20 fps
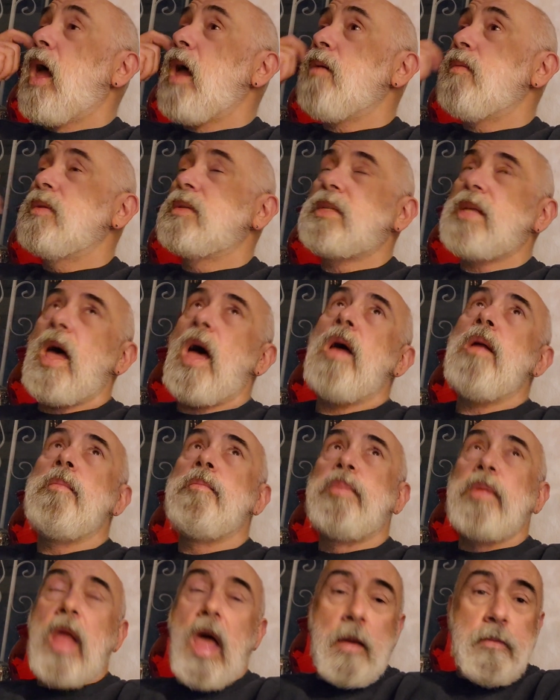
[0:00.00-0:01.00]
I was
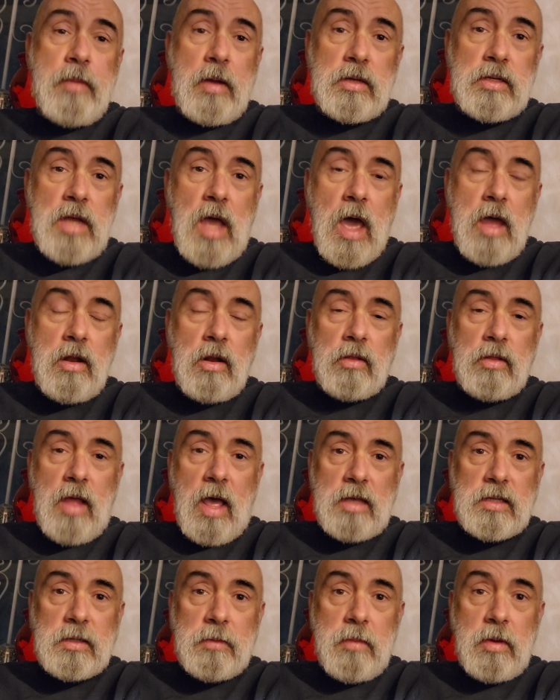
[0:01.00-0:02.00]
at Black Bear Diner the
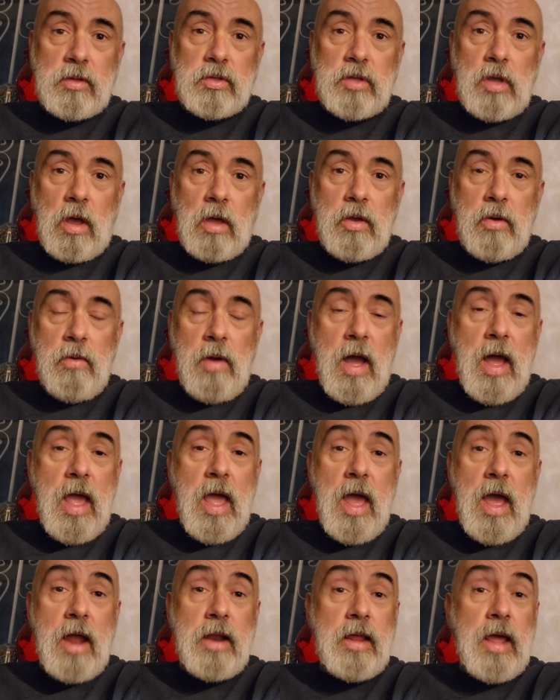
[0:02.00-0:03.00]
last time I saw you.
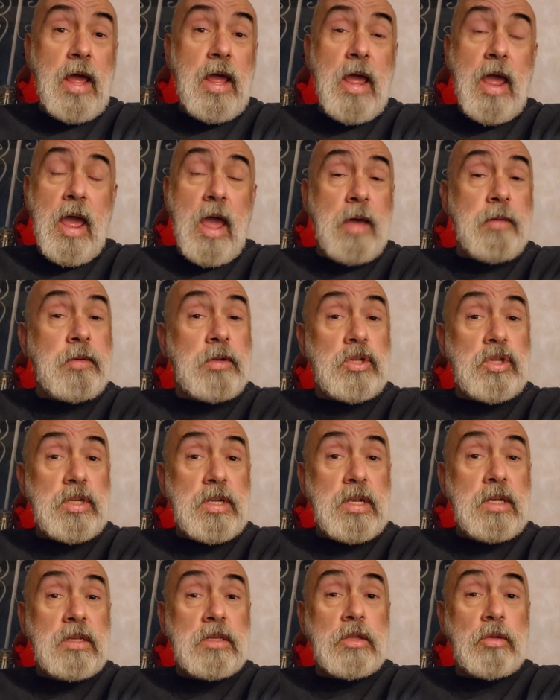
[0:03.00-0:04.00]
I had a ham and
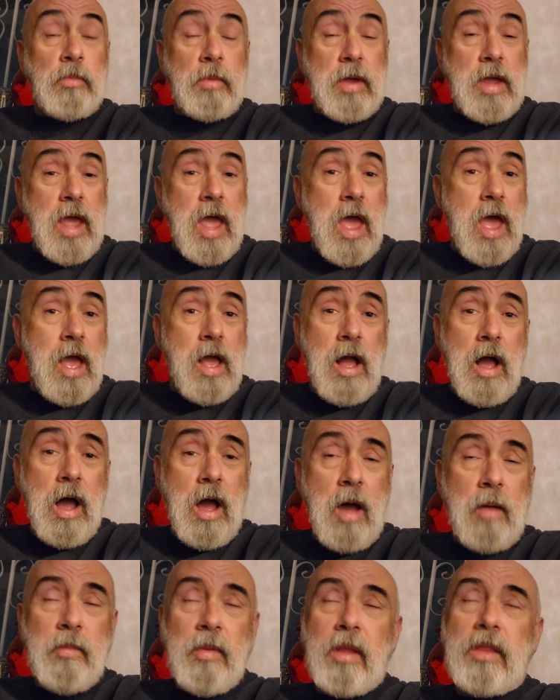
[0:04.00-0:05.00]
cheese 3-egg
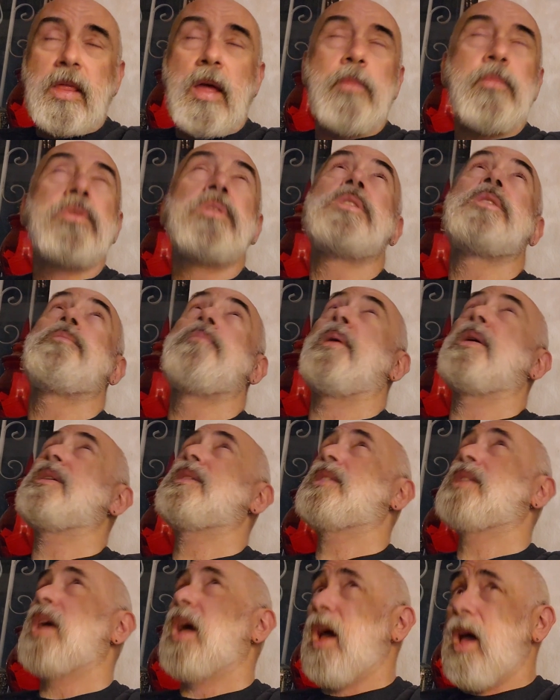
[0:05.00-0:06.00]
omelet that was
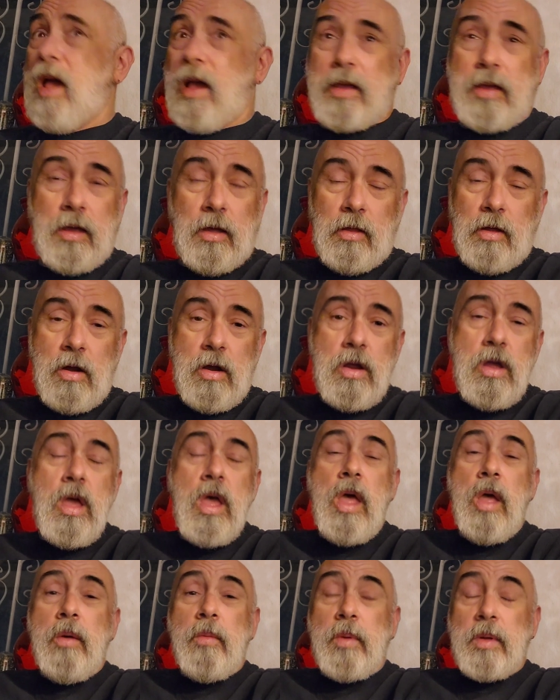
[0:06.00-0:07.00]
spectacular
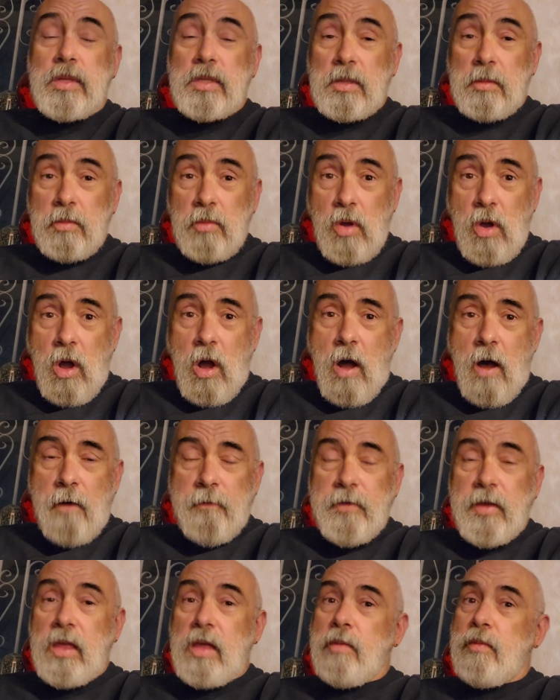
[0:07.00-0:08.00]
with some
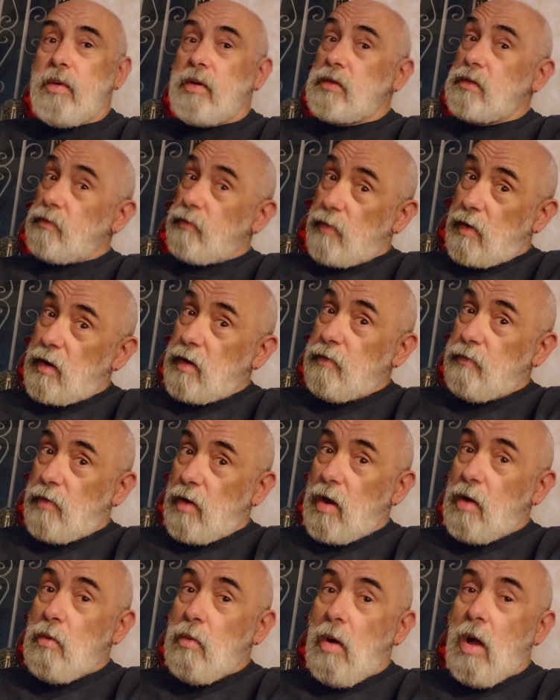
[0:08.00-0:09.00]
coffee that was very,
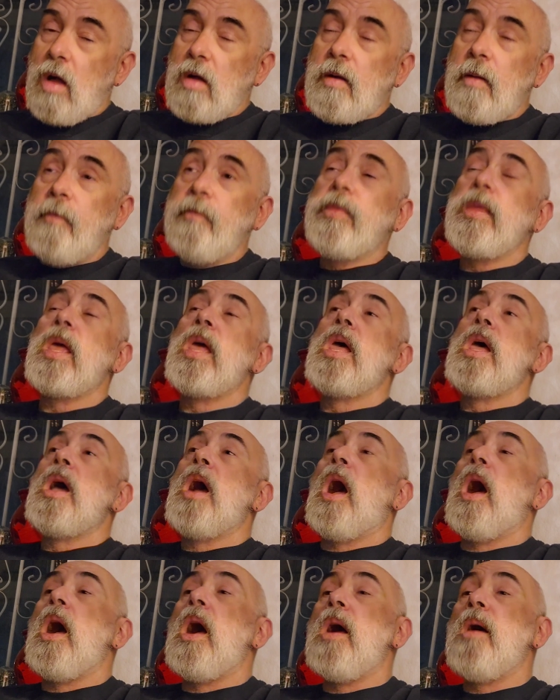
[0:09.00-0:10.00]
very welcome.
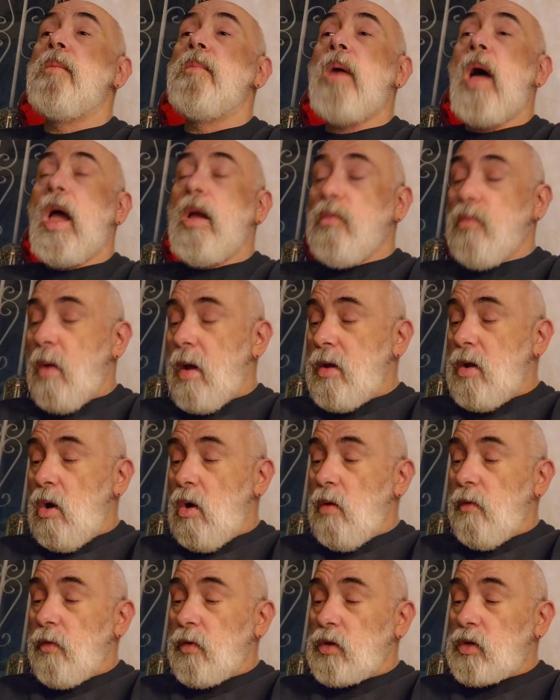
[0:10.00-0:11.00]
I went
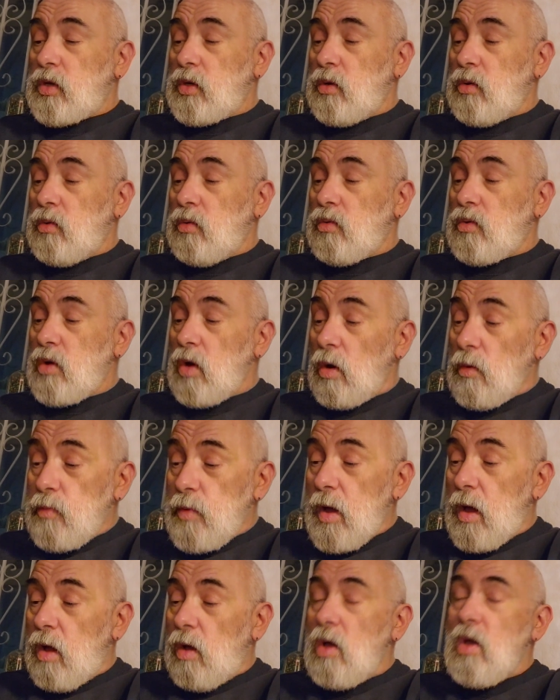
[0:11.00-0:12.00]
over to
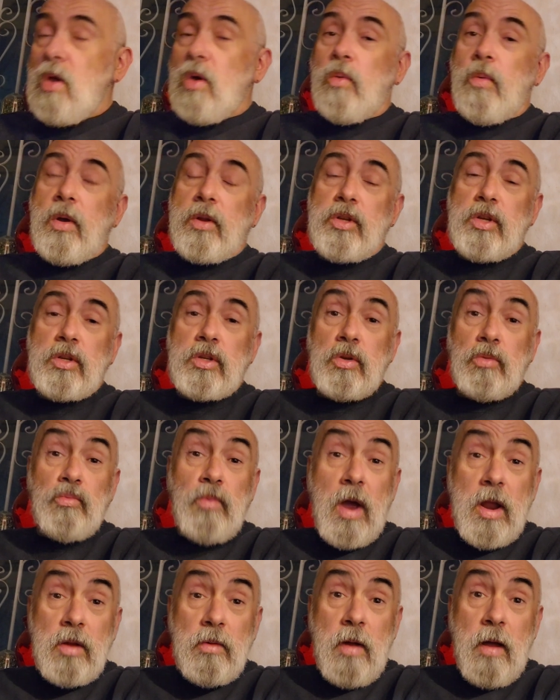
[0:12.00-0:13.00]
Goodwill, which is
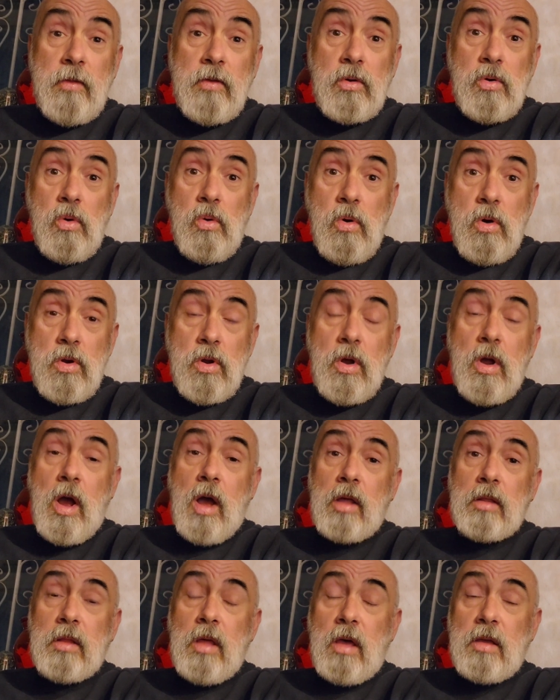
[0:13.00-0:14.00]
right around the corner
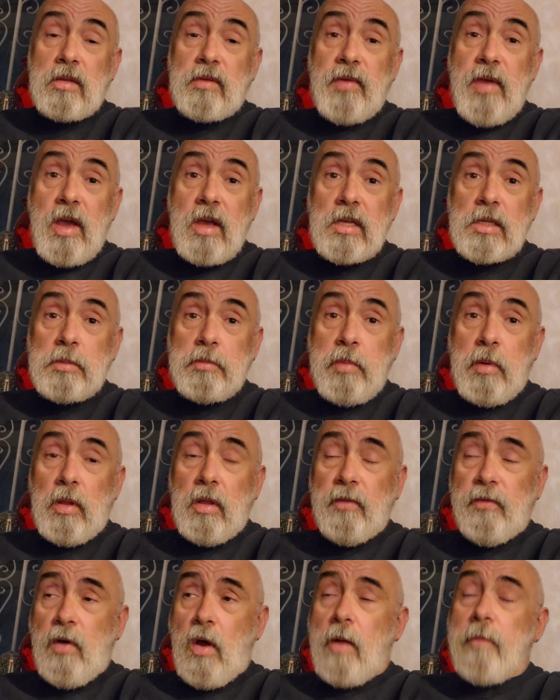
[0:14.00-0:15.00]
on Las Vegas
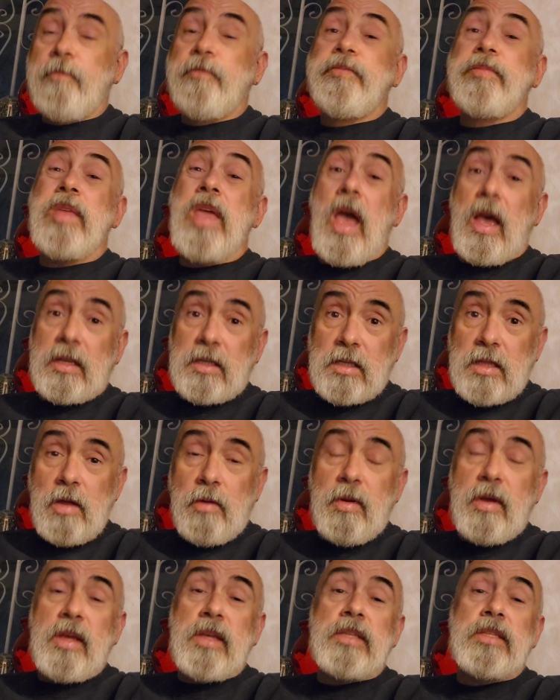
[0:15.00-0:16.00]
Boulevard. Yes,
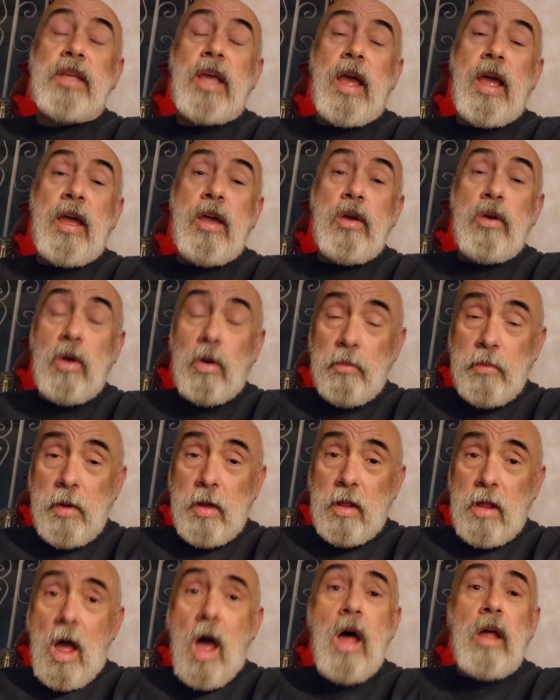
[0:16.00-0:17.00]
there is a
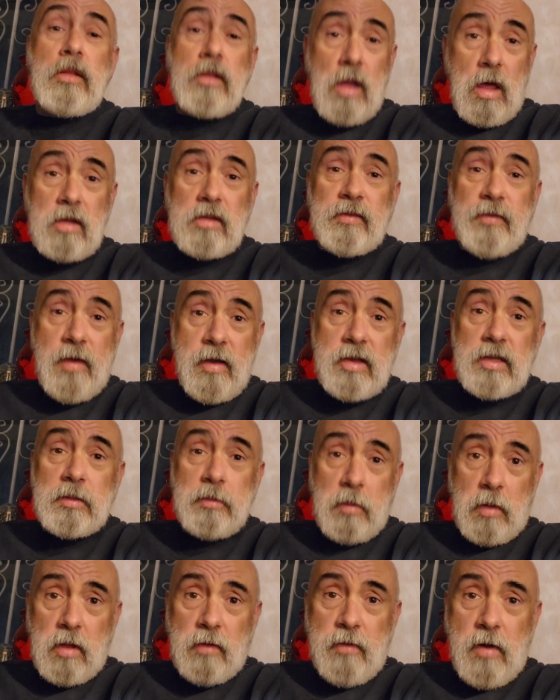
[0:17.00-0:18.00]
Goodwill on Las
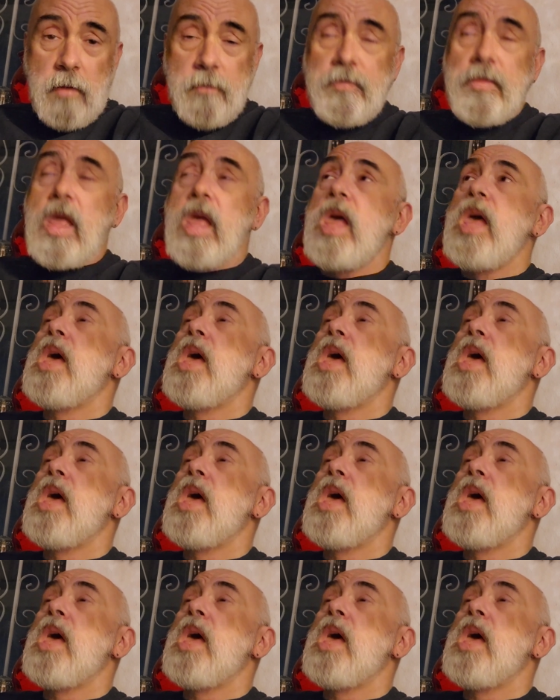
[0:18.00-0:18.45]
Vegas Boulevard.